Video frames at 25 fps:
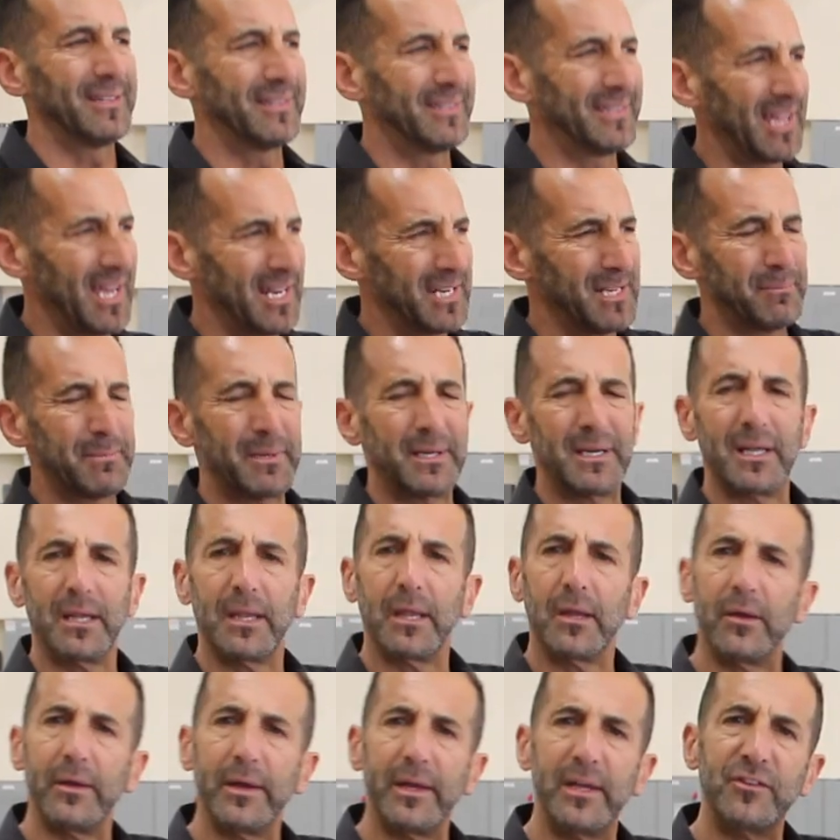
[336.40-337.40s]
the tiny bit
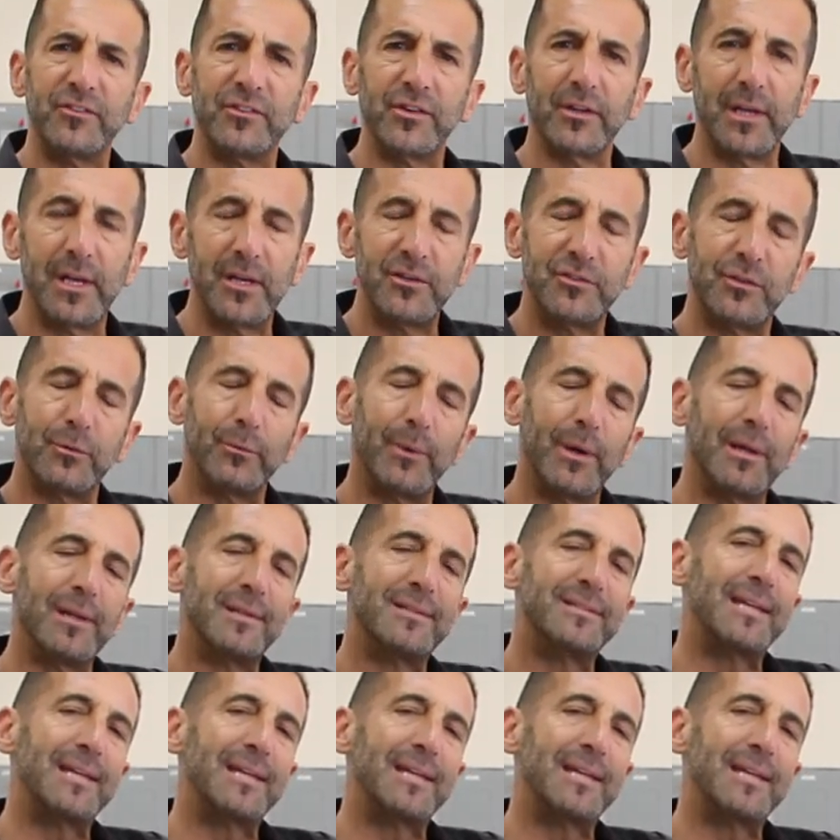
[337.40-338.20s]
of little insulation? Well,